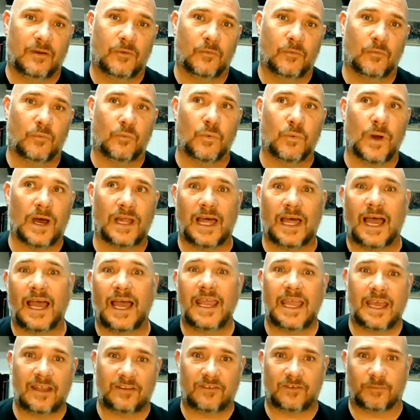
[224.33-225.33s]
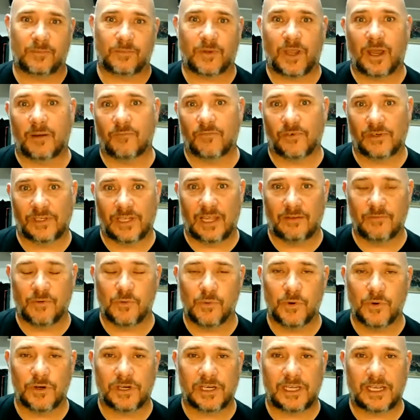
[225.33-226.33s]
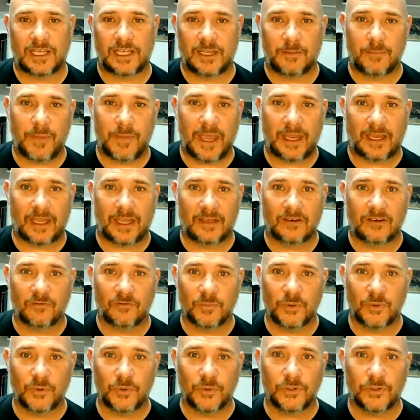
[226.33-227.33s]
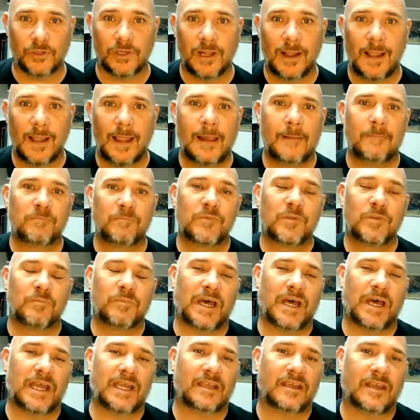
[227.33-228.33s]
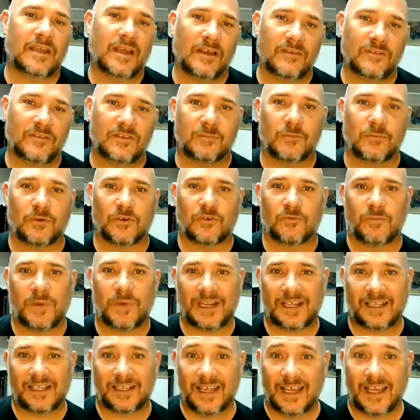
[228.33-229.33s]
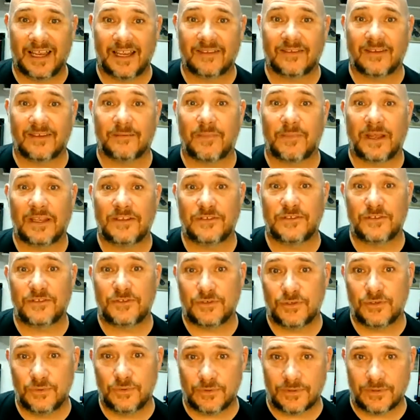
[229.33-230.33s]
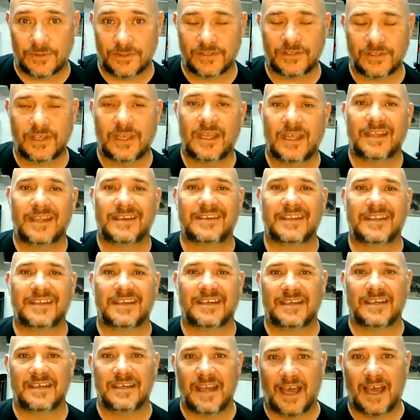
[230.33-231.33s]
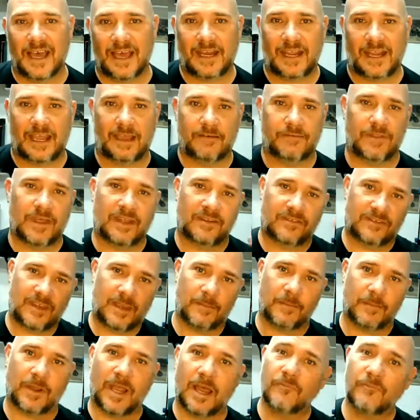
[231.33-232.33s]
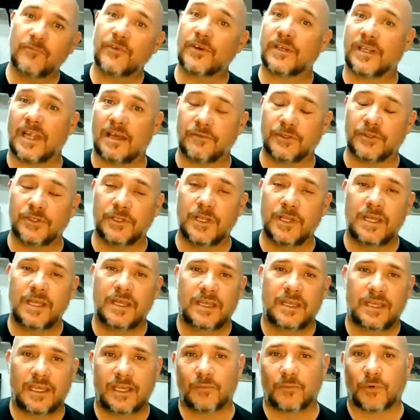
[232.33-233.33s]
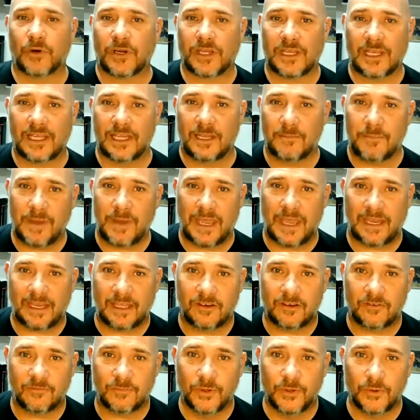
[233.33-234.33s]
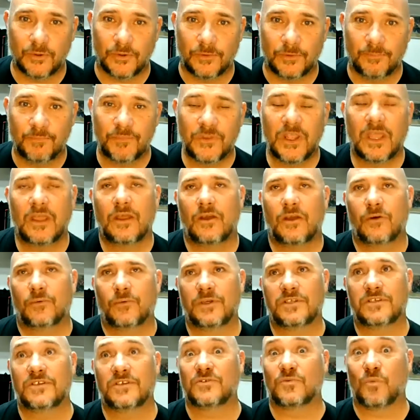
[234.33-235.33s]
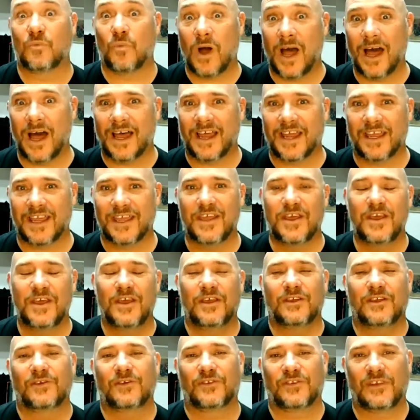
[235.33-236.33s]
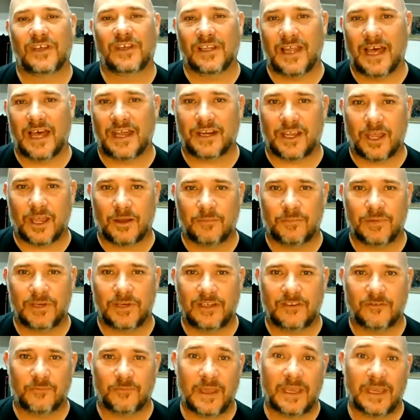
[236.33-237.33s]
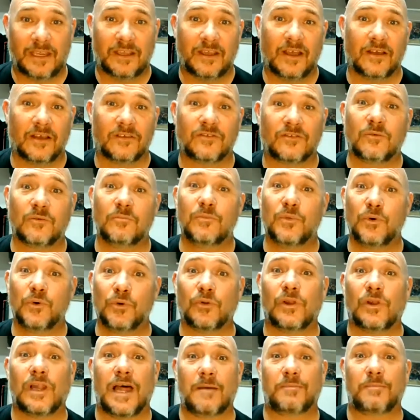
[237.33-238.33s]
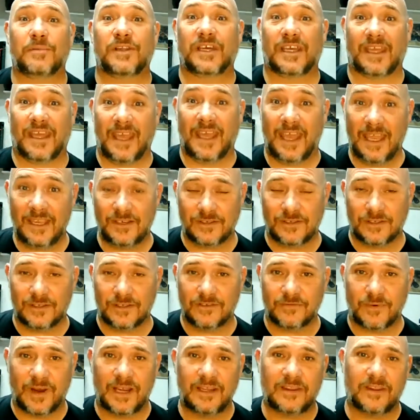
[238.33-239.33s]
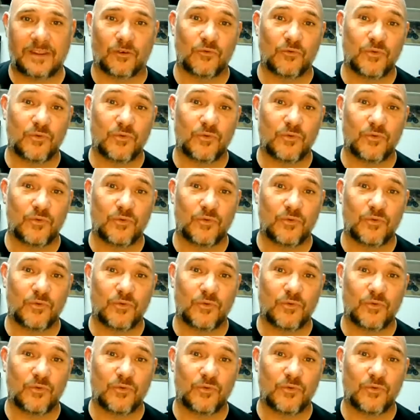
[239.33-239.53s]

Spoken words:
while I had some comfort level working in the back end of Moodle, my customers, my clients, and my students did not have that same comfort level in working in the back end of Moodle, which is why you'll see a lot of companies make custom Moodle applications, right? They'll